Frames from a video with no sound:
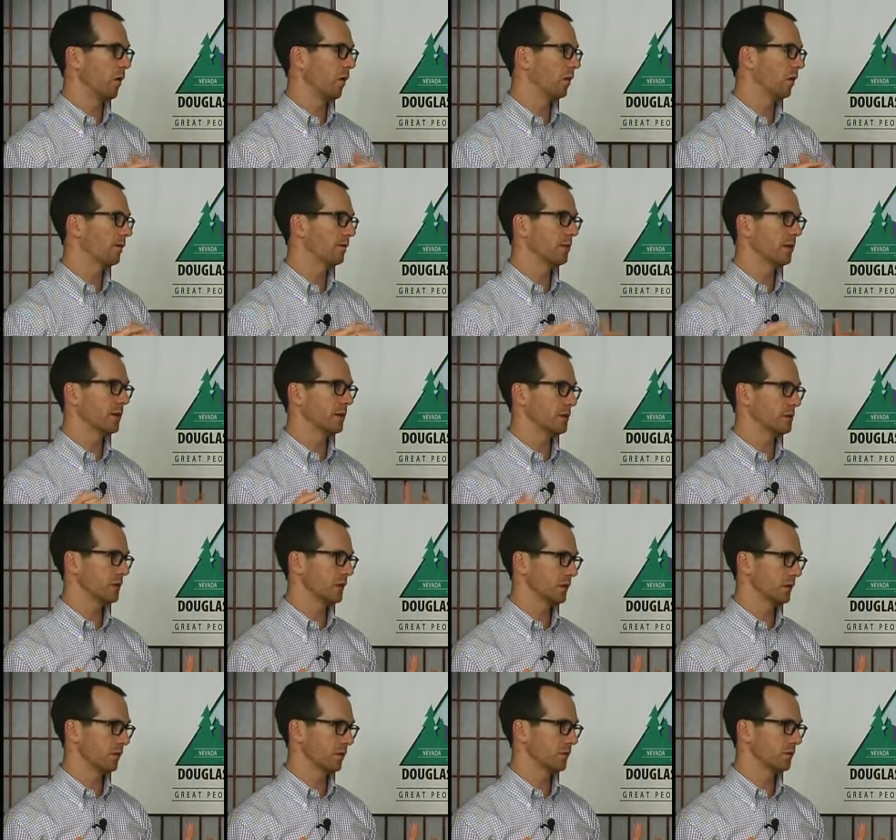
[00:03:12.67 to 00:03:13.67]
all of the
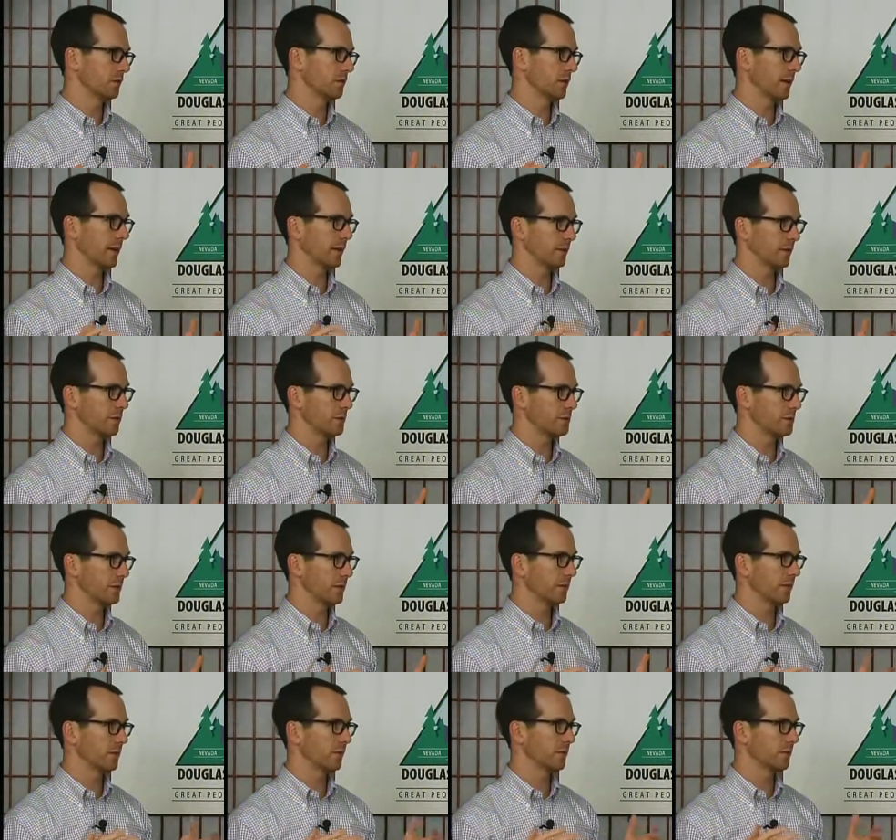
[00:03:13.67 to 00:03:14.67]
engineers, county
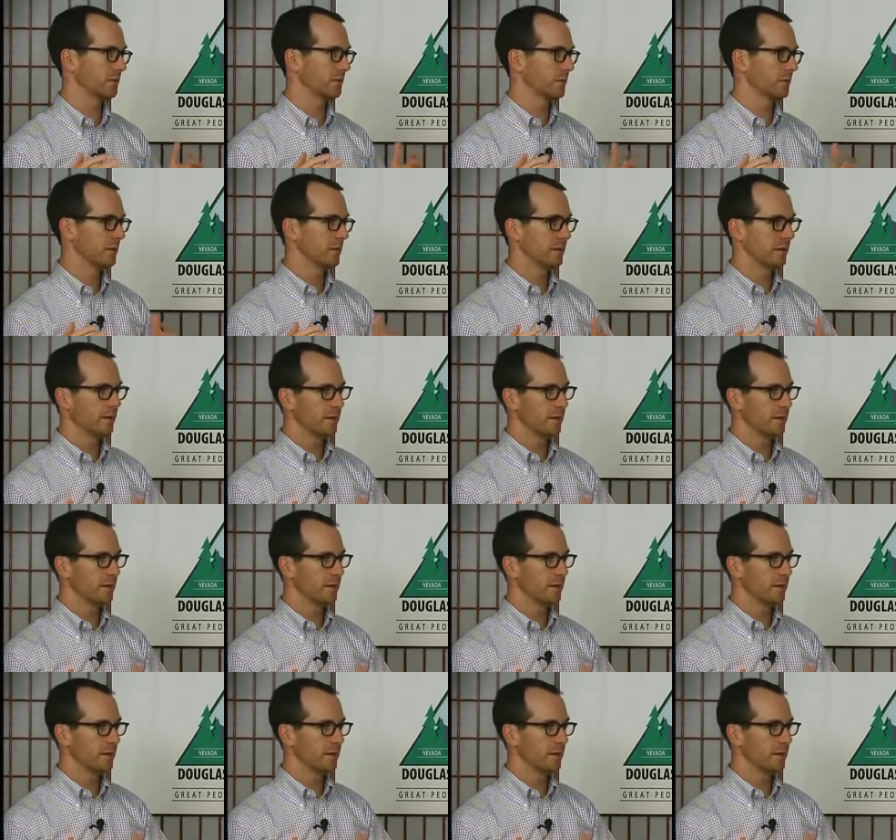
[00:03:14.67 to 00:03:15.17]
engineers,